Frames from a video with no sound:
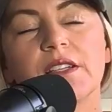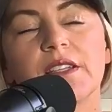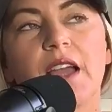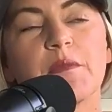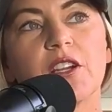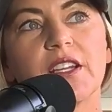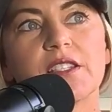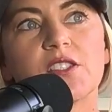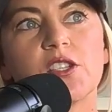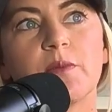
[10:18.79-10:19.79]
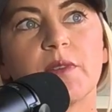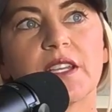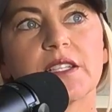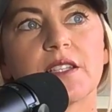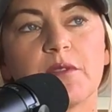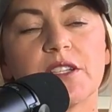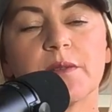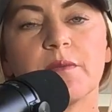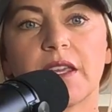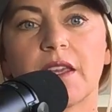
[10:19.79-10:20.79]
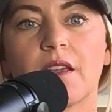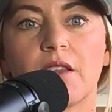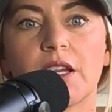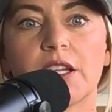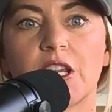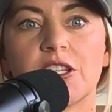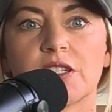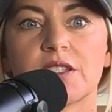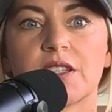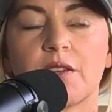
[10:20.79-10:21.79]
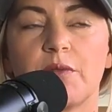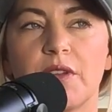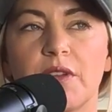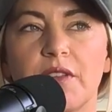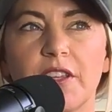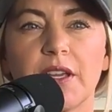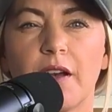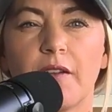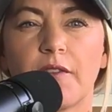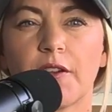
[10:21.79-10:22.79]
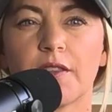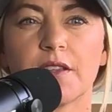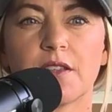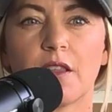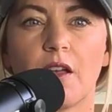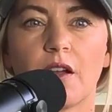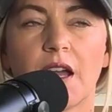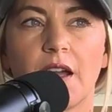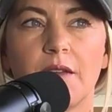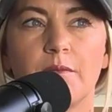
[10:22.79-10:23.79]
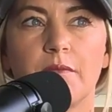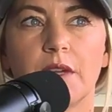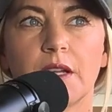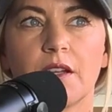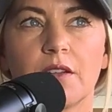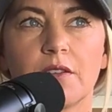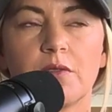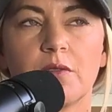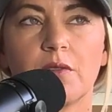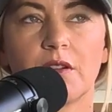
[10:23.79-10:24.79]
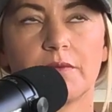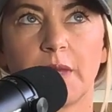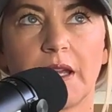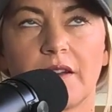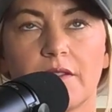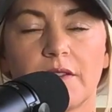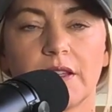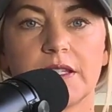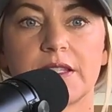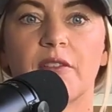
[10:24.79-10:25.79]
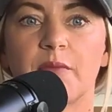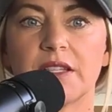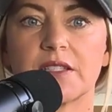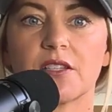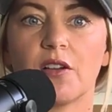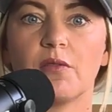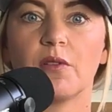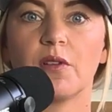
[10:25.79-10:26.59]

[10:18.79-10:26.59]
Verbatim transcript: I'm curious too because Subway's been making a lot of changes. Like, we feel like we covered this a long time ago, or I don't know, at least several months ago